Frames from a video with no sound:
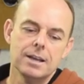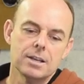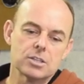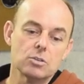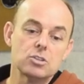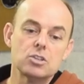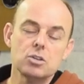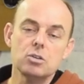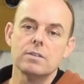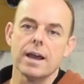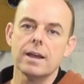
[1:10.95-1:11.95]
So to
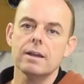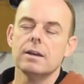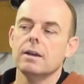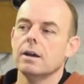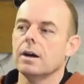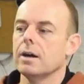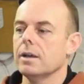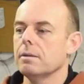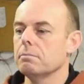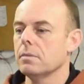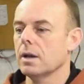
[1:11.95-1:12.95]
do that,
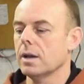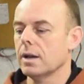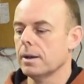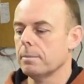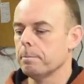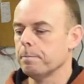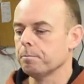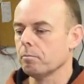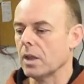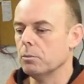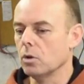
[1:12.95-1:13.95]
I'm,
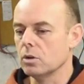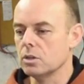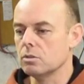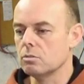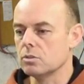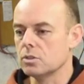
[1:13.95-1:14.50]
um, I'm not going to